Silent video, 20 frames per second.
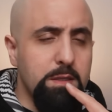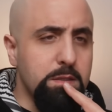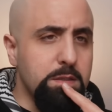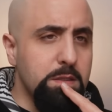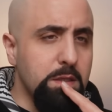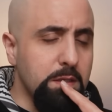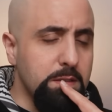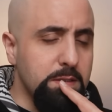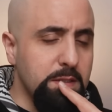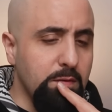and
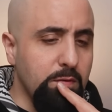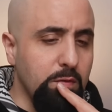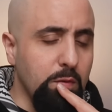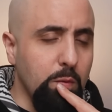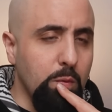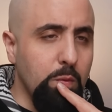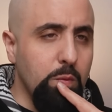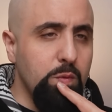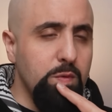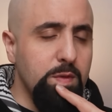
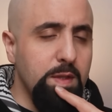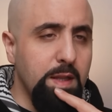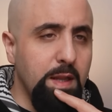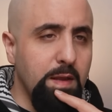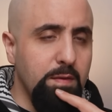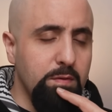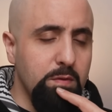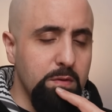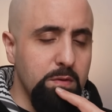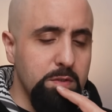several were wounded
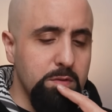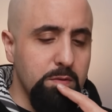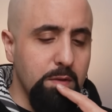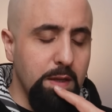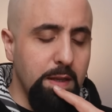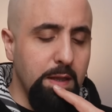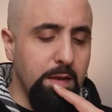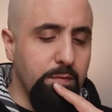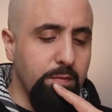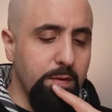after
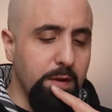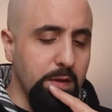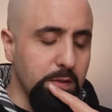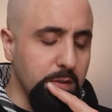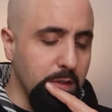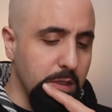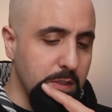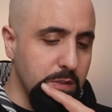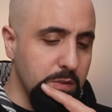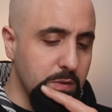Israel had
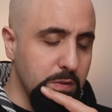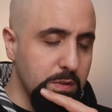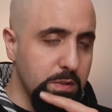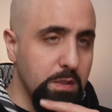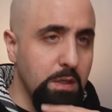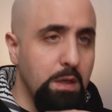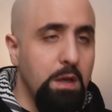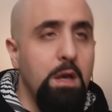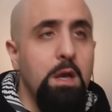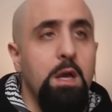fired gunshots.